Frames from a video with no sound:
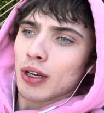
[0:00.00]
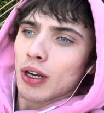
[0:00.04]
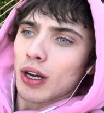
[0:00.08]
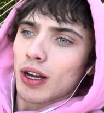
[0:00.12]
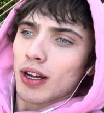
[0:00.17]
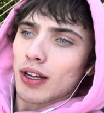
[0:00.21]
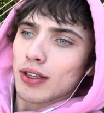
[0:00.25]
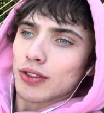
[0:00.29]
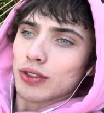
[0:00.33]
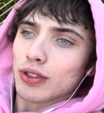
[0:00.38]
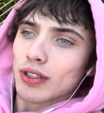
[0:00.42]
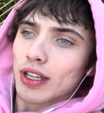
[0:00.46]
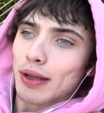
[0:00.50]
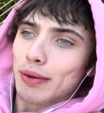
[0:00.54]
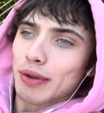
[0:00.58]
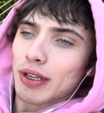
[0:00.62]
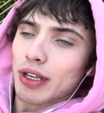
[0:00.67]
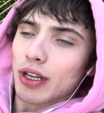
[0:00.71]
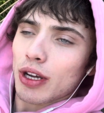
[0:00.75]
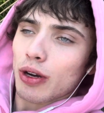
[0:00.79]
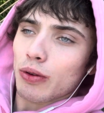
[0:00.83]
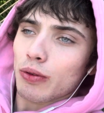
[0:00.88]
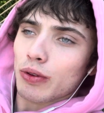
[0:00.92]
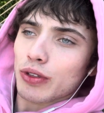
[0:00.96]
Also, let me
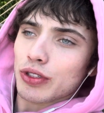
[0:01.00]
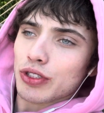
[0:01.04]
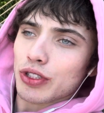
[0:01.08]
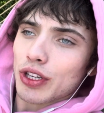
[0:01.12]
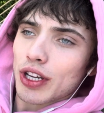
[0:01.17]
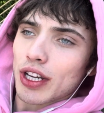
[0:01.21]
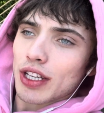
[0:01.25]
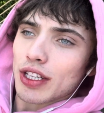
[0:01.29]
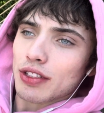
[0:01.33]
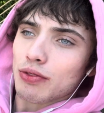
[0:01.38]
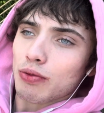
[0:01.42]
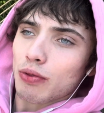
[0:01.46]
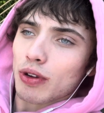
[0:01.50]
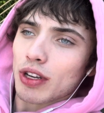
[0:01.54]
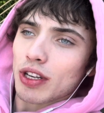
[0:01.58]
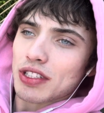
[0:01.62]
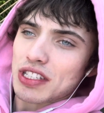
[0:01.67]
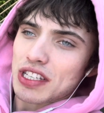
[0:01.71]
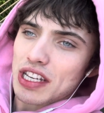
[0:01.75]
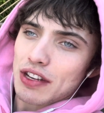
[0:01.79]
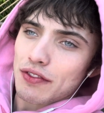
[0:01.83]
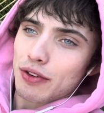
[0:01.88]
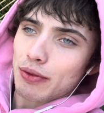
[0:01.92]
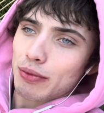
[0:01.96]
know what you guys want to
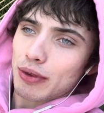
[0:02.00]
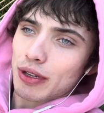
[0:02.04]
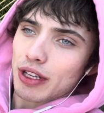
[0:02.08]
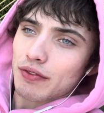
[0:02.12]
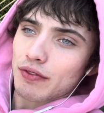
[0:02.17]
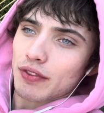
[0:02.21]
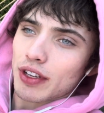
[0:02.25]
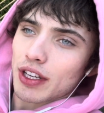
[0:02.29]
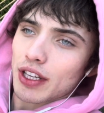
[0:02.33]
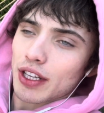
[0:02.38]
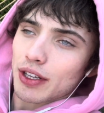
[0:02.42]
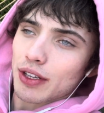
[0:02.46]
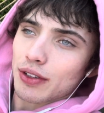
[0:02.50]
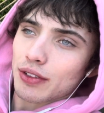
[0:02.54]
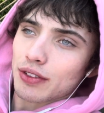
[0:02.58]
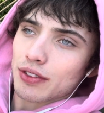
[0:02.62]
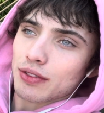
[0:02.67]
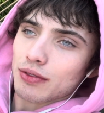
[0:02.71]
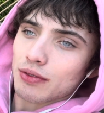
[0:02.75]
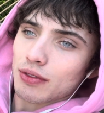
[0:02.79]
see from me in videos,